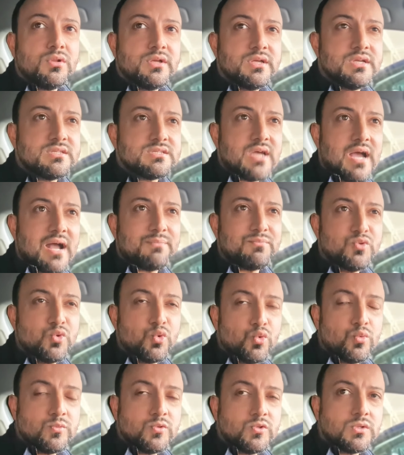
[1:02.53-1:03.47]
is
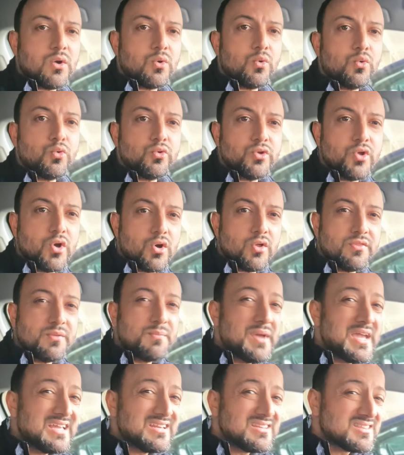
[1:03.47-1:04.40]
abnormal or not.
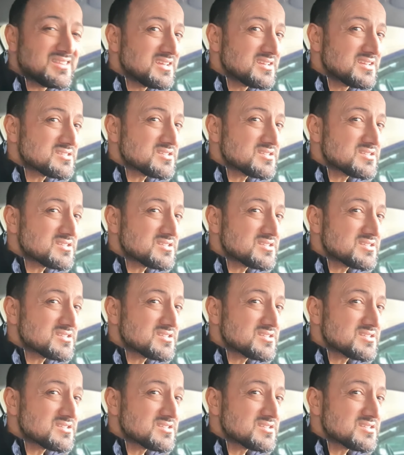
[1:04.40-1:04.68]
The main things